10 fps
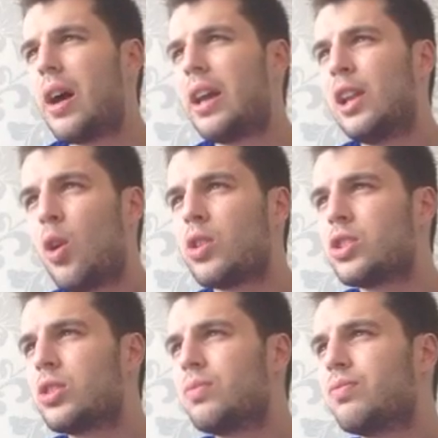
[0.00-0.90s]
he
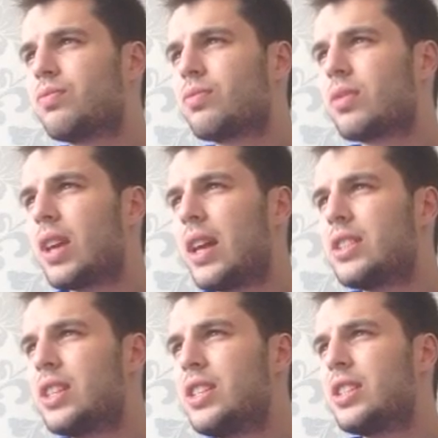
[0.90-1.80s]
lost.
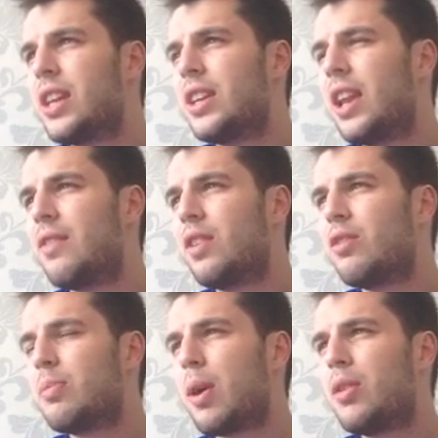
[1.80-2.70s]
And since then, the level
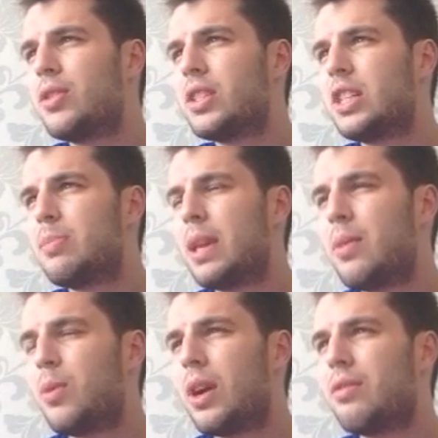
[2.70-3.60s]
of opponents he's been
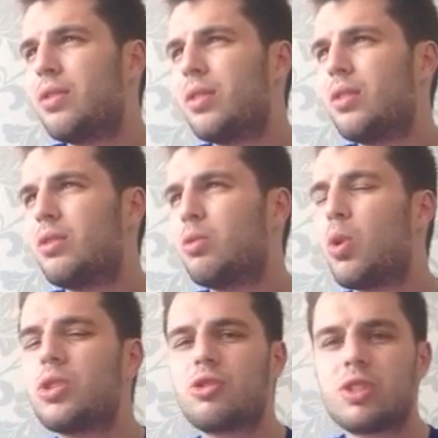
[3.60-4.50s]
in with
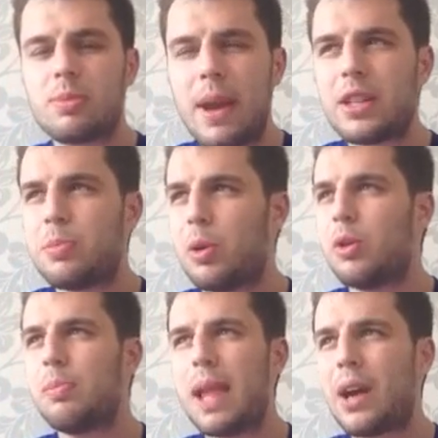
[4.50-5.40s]
was
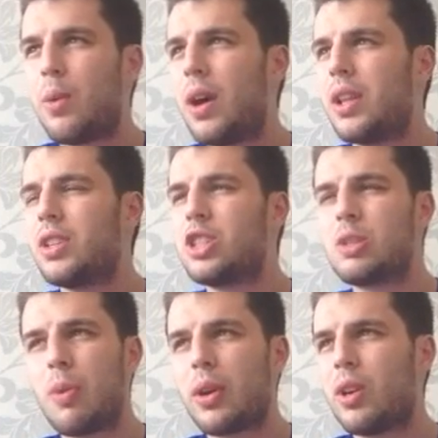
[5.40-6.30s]
respectable. Blackwell,
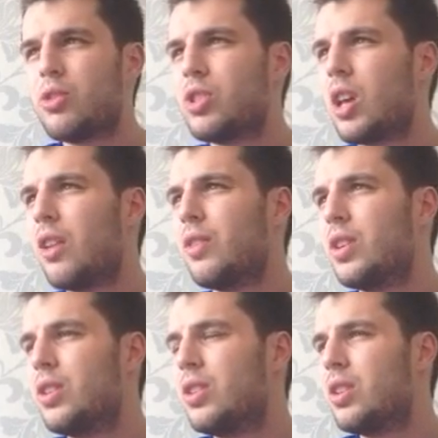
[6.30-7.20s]
Spike
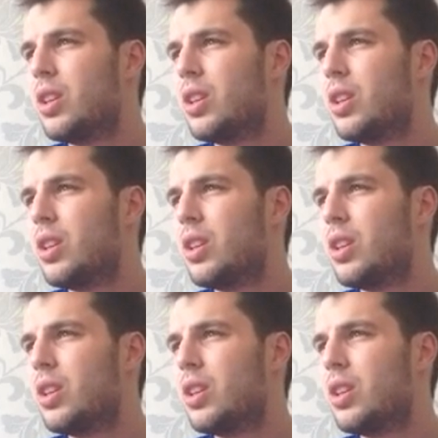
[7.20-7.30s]
O'Sullivan,